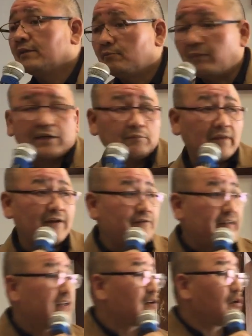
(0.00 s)
my, my
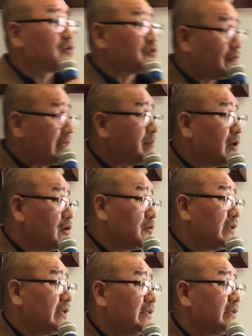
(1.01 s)
vehicle was
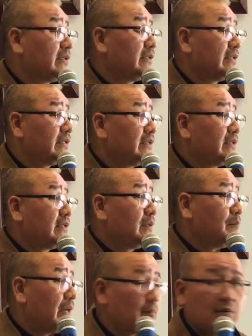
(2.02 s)
repoed.
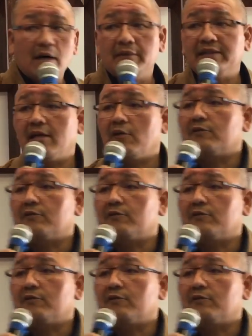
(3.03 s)
My apartment that I